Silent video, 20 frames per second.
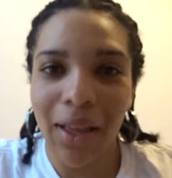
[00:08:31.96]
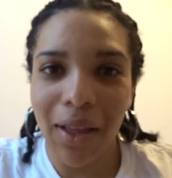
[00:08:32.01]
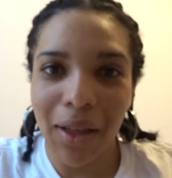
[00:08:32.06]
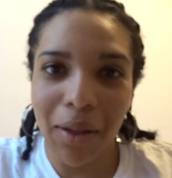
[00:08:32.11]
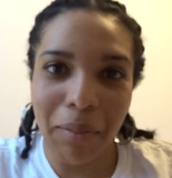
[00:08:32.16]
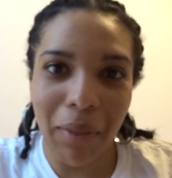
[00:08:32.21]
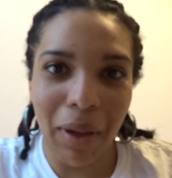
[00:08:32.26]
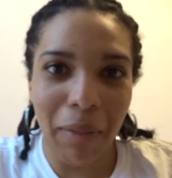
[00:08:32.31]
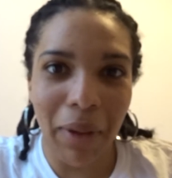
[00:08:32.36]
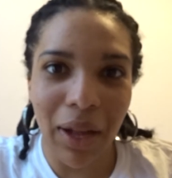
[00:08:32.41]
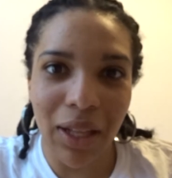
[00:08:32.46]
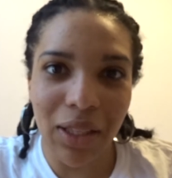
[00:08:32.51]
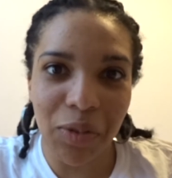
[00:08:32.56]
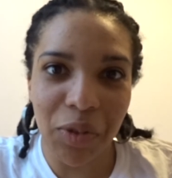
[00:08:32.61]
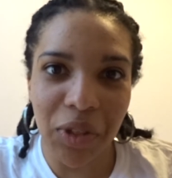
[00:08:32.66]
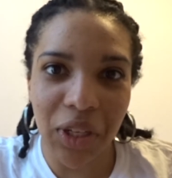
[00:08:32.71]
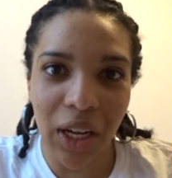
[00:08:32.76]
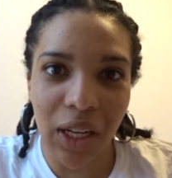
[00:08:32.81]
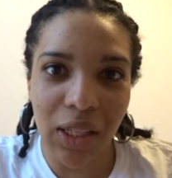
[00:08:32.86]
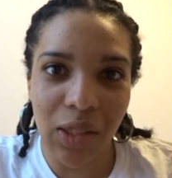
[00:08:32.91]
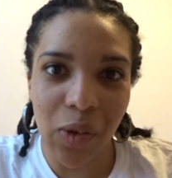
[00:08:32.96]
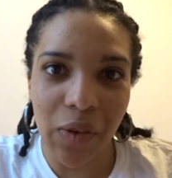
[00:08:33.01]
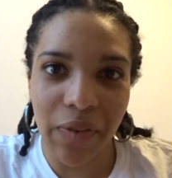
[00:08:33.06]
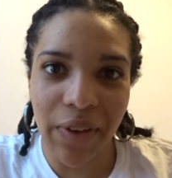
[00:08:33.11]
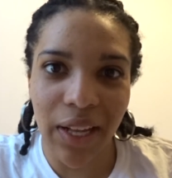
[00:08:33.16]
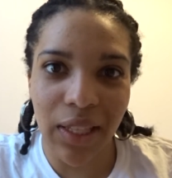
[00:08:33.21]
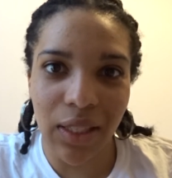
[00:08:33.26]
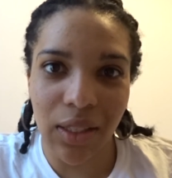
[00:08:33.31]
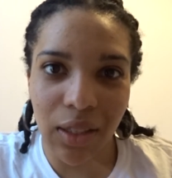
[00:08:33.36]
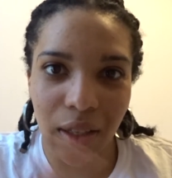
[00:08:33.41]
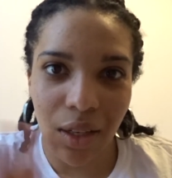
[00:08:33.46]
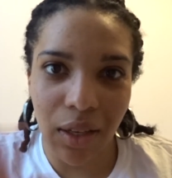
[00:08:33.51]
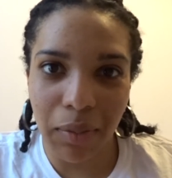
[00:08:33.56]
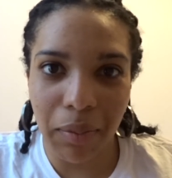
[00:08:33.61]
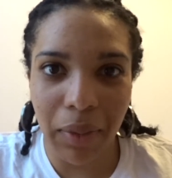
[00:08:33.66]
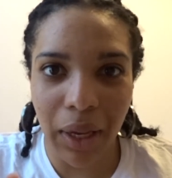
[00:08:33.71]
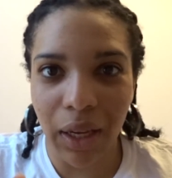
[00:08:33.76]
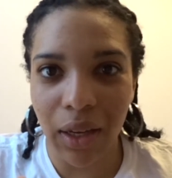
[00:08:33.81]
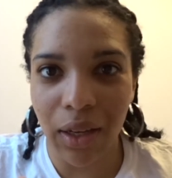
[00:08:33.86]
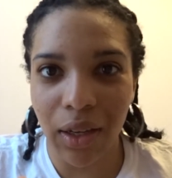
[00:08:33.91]
My battery died, so I've had to
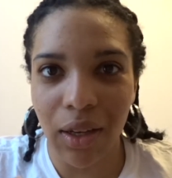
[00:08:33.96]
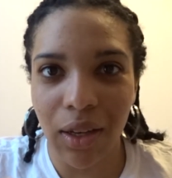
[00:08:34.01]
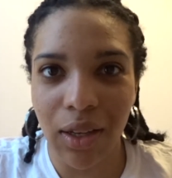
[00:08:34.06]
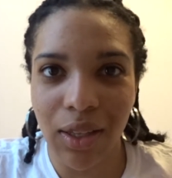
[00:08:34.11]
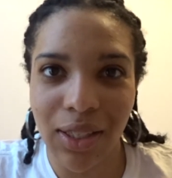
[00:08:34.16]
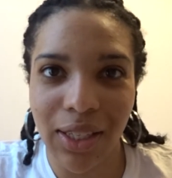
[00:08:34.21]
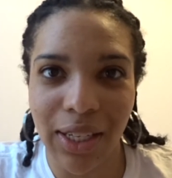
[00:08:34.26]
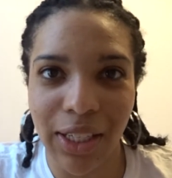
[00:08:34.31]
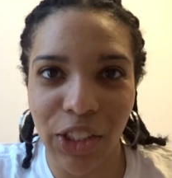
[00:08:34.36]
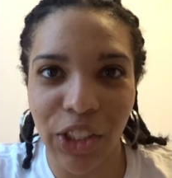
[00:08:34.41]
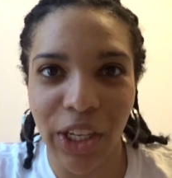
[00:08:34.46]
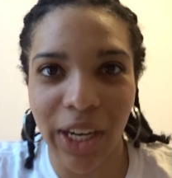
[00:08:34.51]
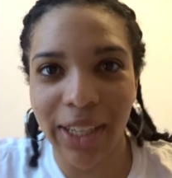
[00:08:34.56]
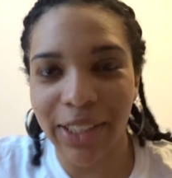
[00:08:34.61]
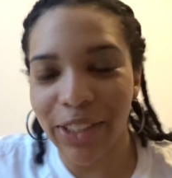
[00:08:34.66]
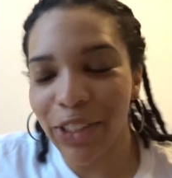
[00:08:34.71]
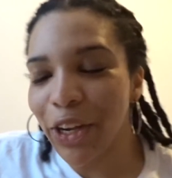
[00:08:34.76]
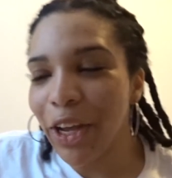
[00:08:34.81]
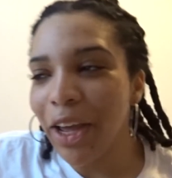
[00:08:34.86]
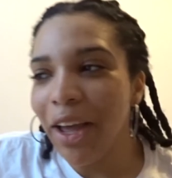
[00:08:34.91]
make a scene change.